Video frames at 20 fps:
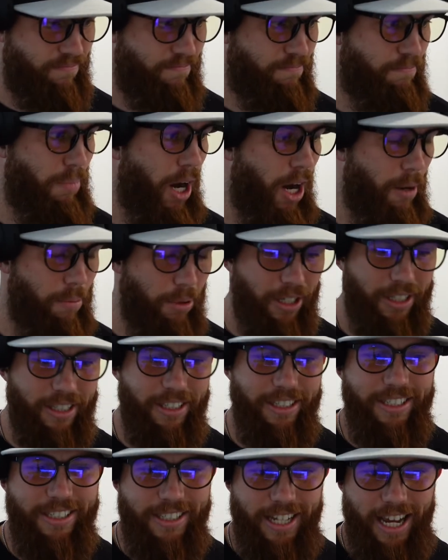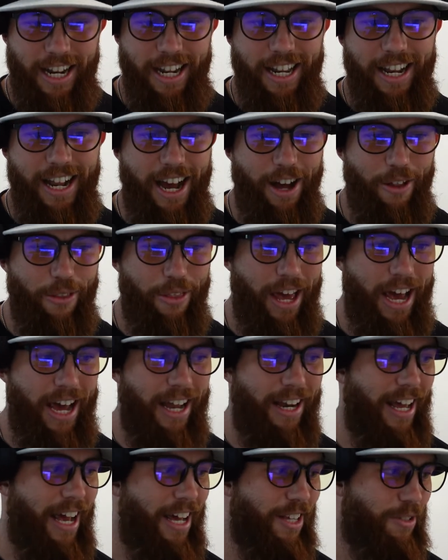publicly stated how
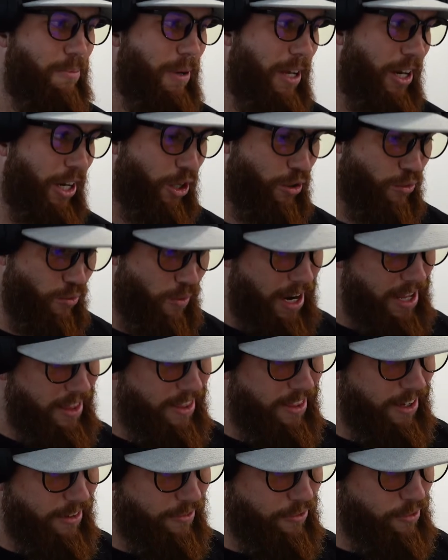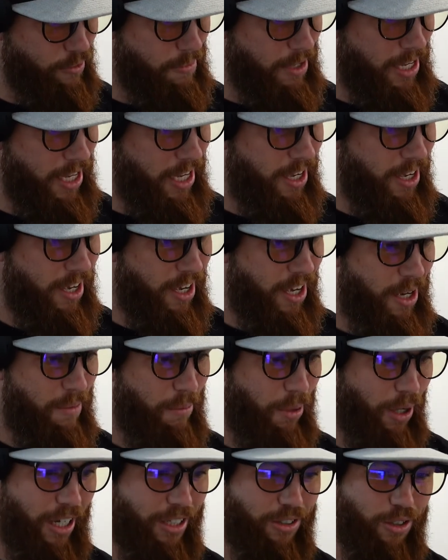that has been a great thing for me
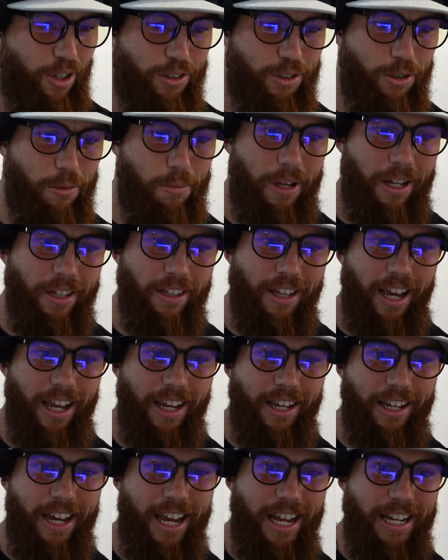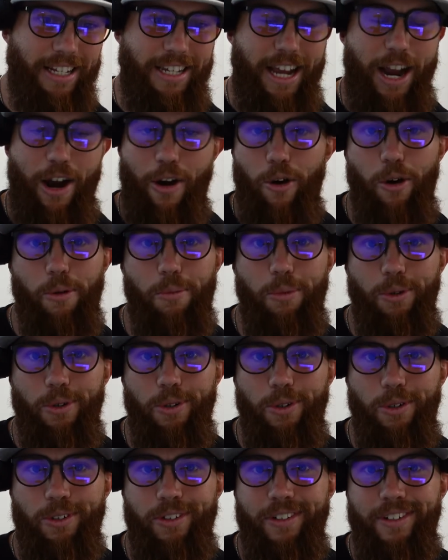but has also been like a
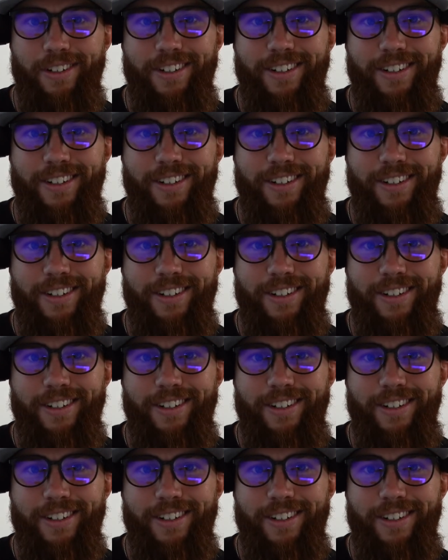terrible